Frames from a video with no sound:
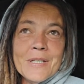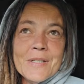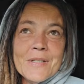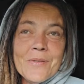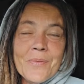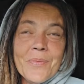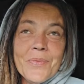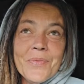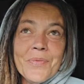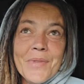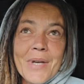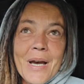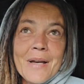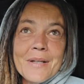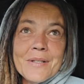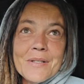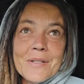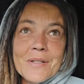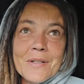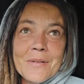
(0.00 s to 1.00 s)
So
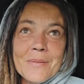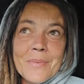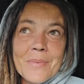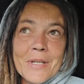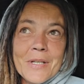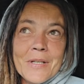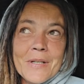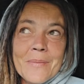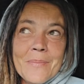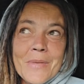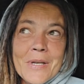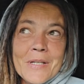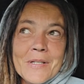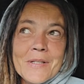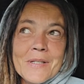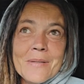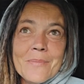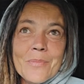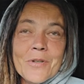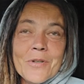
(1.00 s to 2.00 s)
that's going to be an
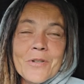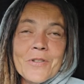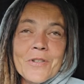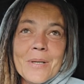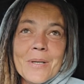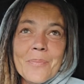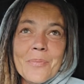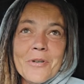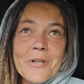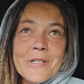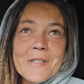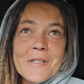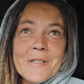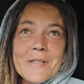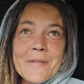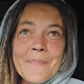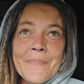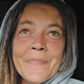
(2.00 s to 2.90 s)
amazing birthday present.